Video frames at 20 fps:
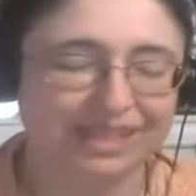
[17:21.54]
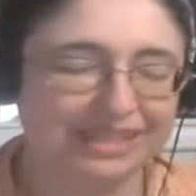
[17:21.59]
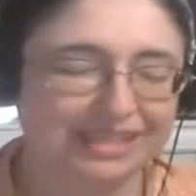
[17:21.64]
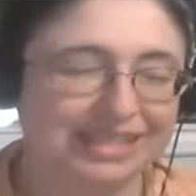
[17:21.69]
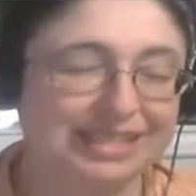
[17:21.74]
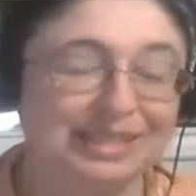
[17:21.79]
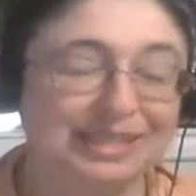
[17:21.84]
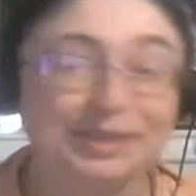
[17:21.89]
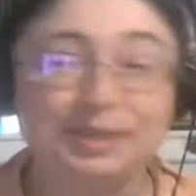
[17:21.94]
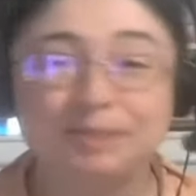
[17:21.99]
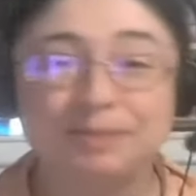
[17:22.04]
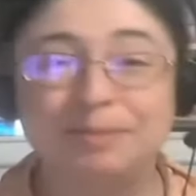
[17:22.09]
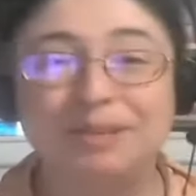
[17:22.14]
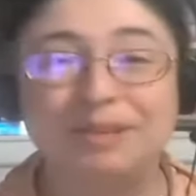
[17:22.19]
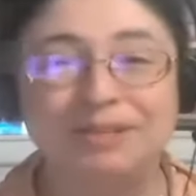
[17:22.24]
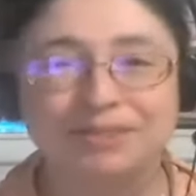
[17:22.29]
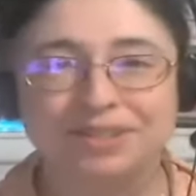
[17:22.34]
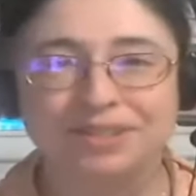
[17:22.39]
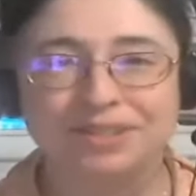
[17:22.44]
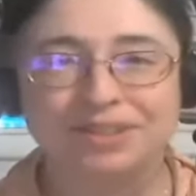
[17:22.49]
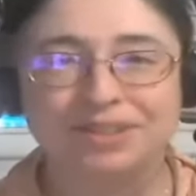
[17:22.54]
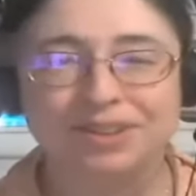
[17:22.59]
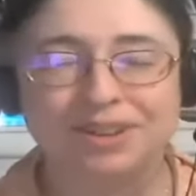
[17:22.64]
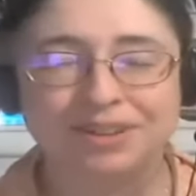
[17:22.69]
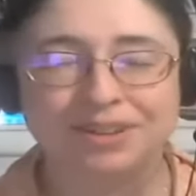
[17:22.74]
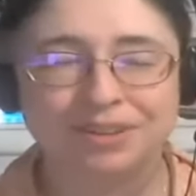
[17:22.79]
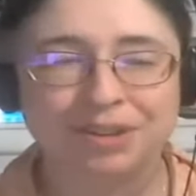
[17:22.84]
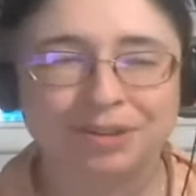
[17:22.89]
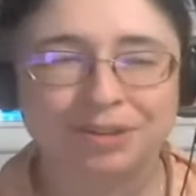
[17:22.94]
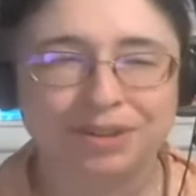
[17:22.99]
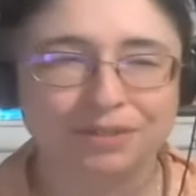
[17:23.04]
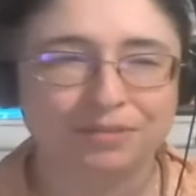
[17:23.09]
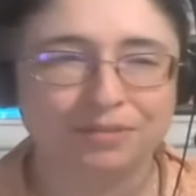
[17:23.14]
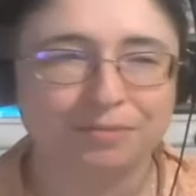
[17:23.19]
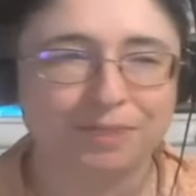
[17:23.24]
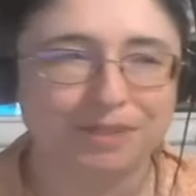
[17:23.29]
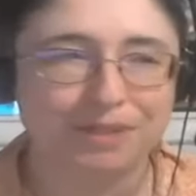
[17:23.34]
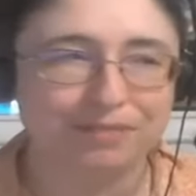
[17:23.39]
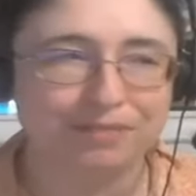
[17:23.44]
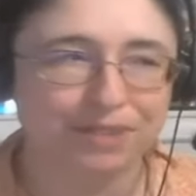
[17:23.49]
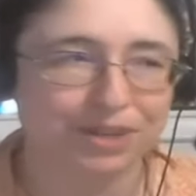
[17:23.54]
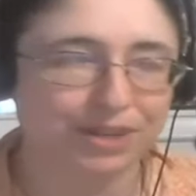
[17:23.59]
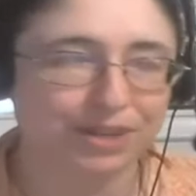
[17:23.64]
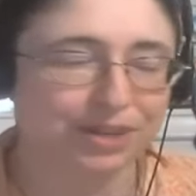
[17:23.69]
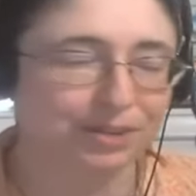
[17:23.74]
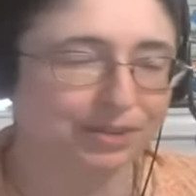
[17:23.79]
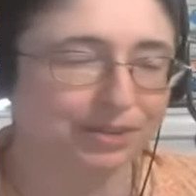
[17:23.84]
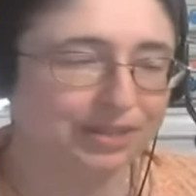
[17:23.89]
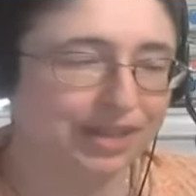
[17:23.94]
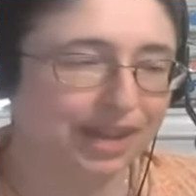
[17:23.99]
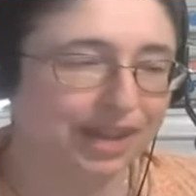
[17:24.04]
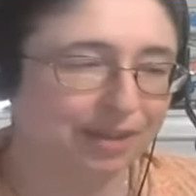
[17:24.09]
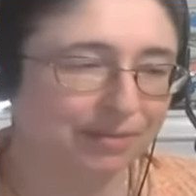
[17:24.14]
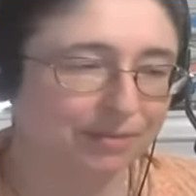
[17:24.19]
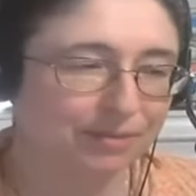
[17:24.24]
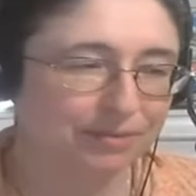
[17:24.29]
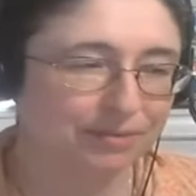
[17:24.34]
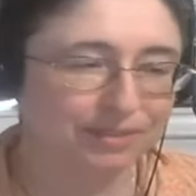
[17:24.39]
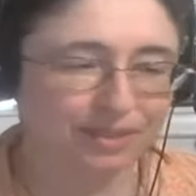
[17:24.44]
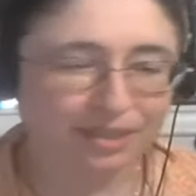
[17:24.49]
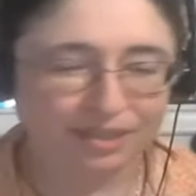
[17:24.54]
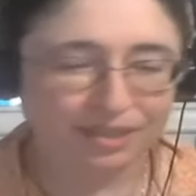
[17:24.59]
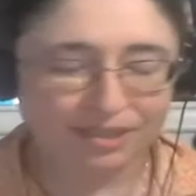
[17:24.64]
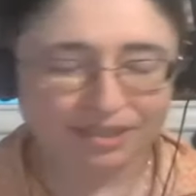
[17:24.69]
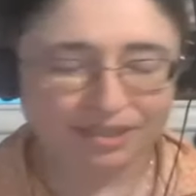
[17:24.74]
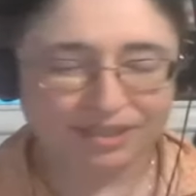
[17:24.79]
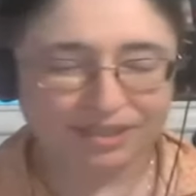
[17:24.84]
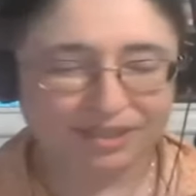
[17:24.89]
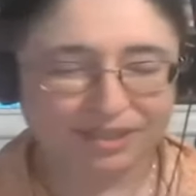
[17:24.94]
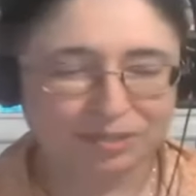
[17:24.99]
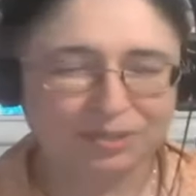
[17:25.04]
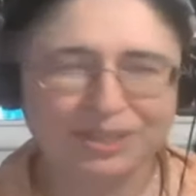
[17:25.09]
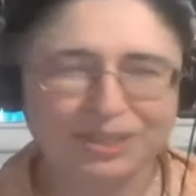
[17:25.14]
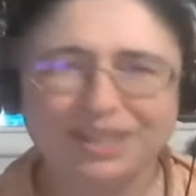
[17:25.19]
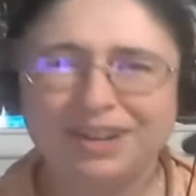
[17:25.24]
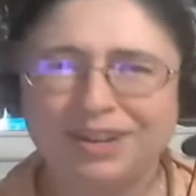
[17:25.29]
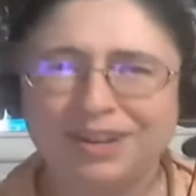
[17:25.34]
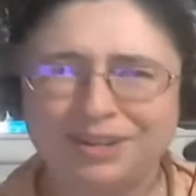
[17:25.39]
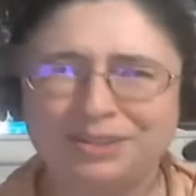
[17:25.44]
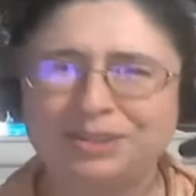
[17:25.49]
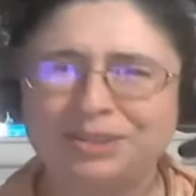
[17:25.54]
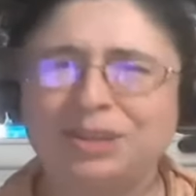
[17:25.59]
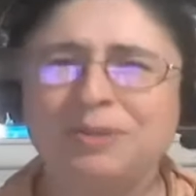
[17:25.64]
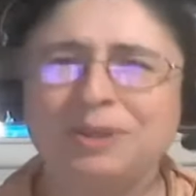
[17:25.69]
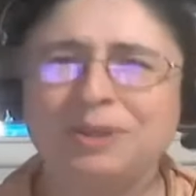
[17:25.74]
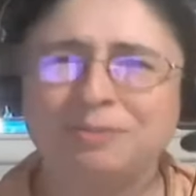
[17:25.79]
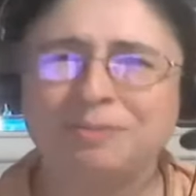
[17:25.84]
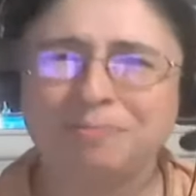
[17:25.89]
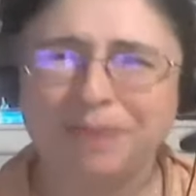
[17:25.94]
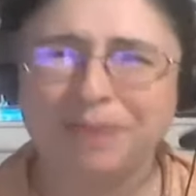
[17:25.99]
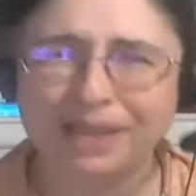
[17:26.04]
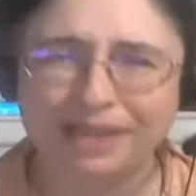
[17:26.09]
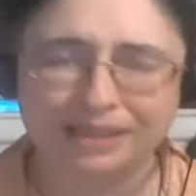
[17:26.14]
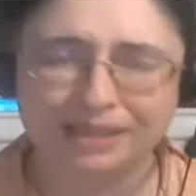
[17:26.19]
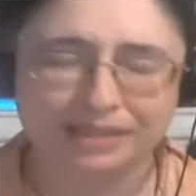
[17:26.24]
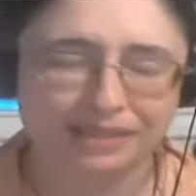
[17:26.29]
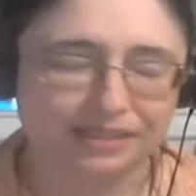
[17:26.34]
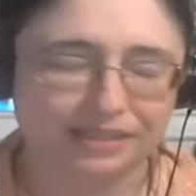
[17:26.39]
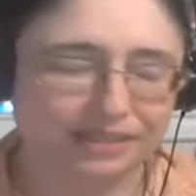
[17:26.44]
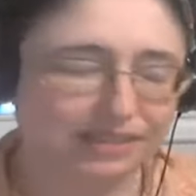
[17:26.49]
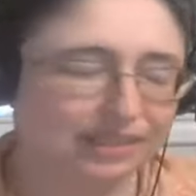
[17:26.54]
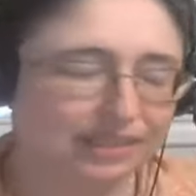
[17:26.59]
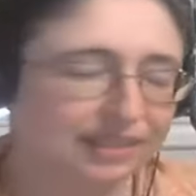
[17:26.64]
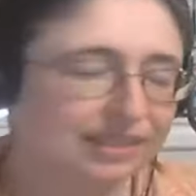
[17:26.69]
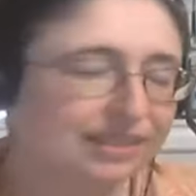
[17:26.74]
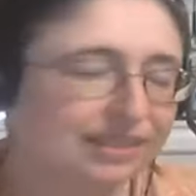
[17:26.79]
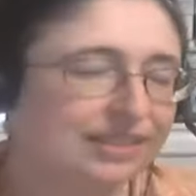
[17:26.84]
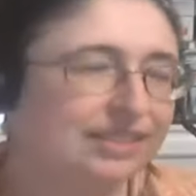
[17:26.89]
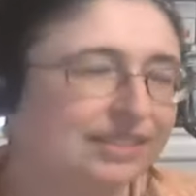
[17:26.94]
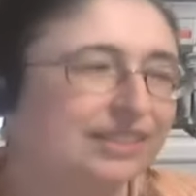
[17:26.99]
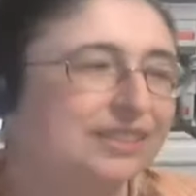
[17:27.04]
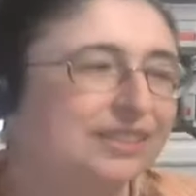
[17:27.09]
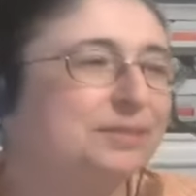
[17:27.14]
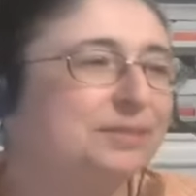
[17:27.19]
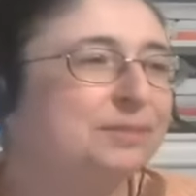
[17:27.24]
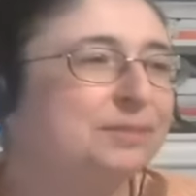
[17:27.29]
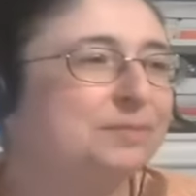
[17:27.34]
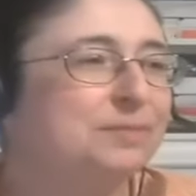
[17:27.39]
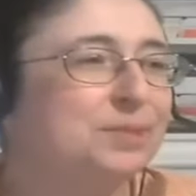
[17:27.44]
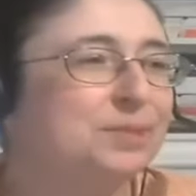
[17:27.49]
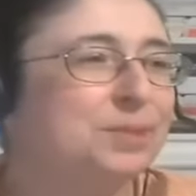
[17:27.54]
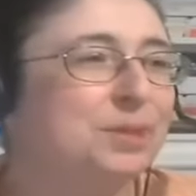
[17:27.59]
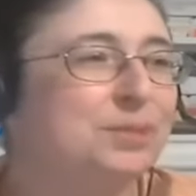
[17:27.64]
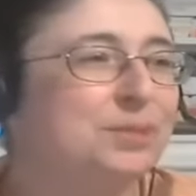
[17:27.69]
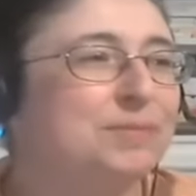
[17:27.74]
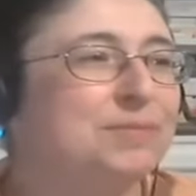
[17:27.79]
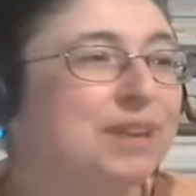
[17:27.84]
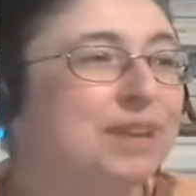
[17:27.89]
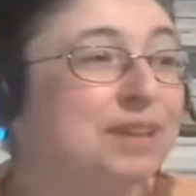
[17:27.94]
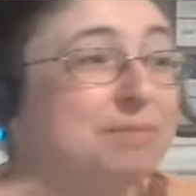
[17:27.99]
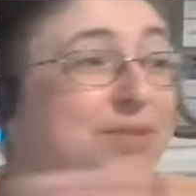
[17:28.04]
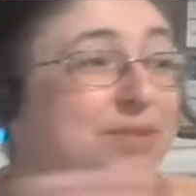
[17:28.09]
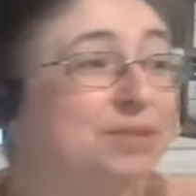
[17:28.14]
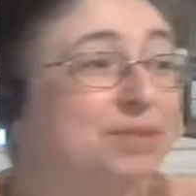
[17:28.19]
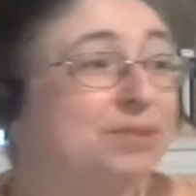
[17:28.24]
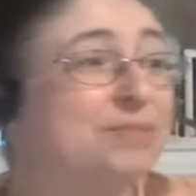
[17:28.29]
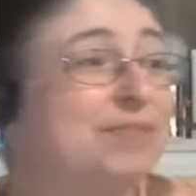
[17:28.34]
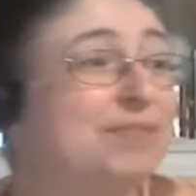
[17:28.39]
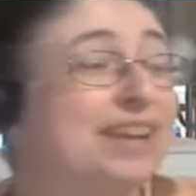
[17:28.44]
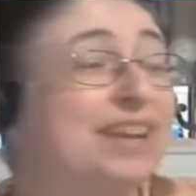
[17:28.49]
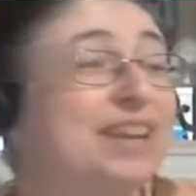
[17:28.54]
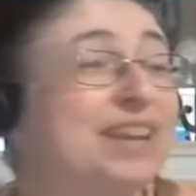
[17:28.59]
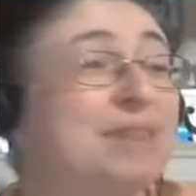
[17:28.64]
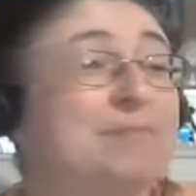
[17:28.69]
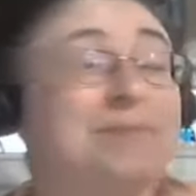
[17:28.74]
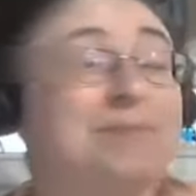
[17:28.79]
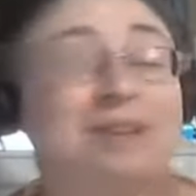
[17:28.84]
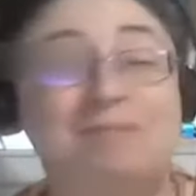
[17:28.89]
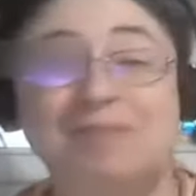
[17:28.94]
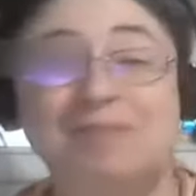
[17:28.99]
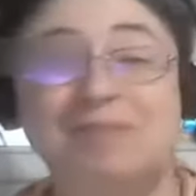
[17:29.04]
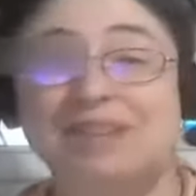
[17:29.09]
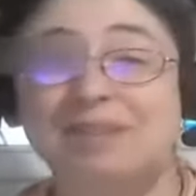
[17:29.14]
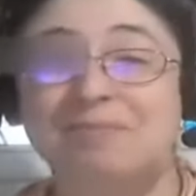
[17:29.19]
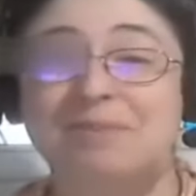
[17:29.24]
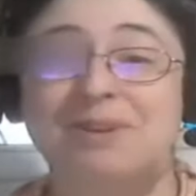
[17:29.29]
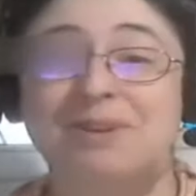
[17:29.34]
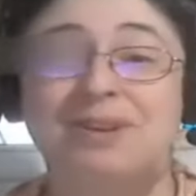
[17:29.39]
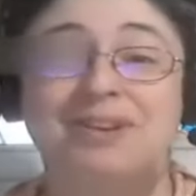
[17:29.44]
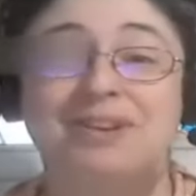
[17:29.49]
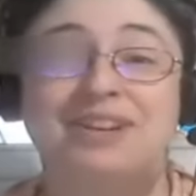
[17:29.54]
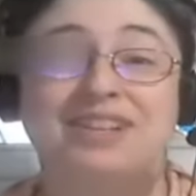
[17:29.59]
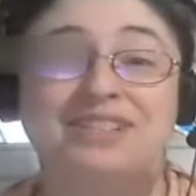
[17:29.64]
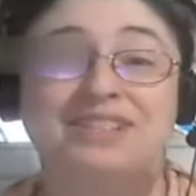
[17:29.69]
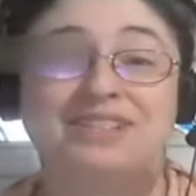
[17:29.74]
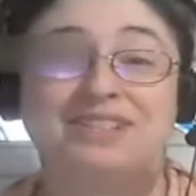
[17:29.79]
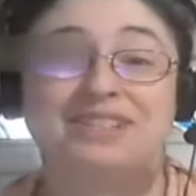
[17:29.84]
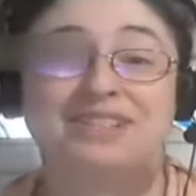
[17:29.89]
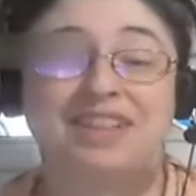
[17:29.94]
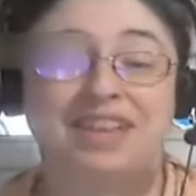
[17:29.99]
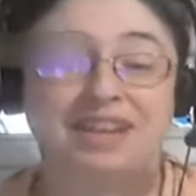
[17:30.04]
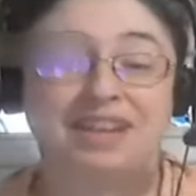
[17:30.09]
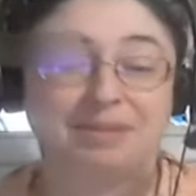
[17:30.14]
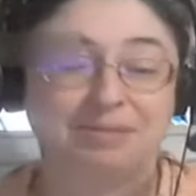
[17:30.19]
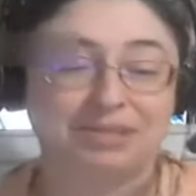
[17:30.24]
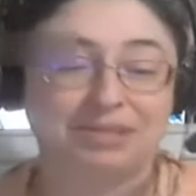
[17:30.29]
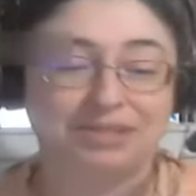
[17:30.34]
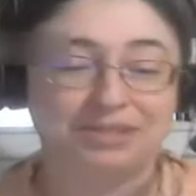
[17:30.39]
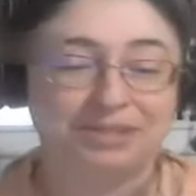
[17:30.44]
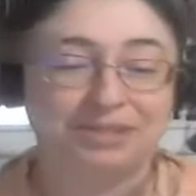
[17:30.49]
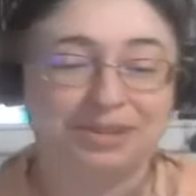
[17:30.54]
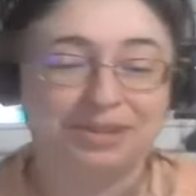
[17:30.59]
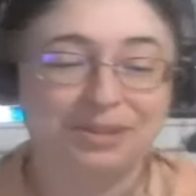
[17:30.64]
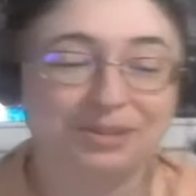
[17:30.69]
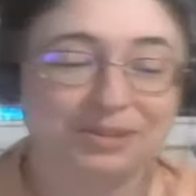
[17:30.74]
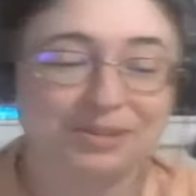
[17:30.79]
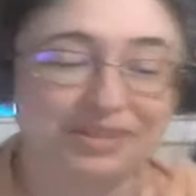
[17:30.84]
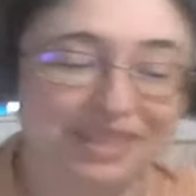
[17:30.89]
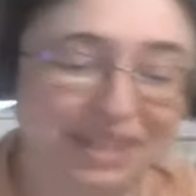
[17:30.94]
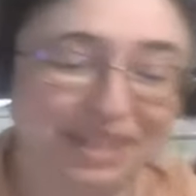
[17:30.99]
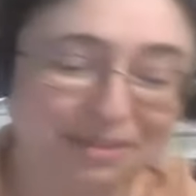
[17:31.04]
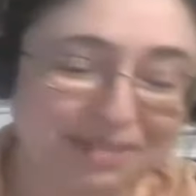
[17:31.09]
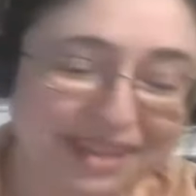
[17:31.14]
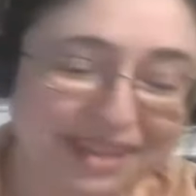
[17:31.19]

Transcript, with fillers: dizzy spells that are ongoing from my vertigo attack. It's really hard to sew in bed. So I've been doing what I can, but I'm making progress. And I'm slowly